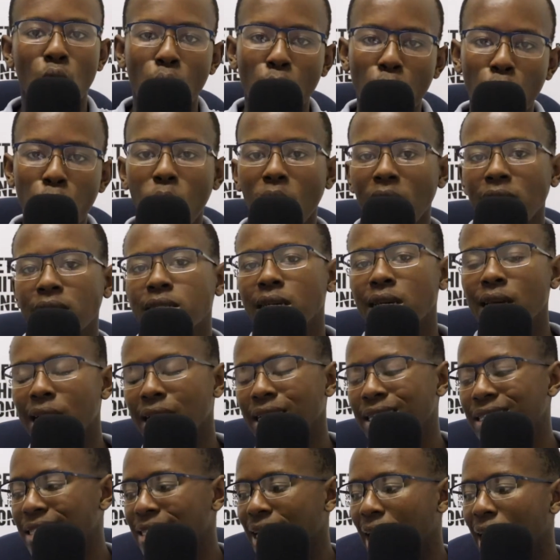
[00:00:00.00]
What
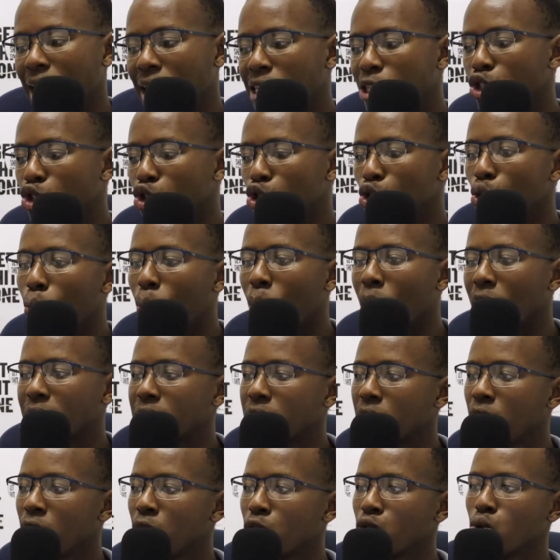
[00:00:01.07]
exactly do you want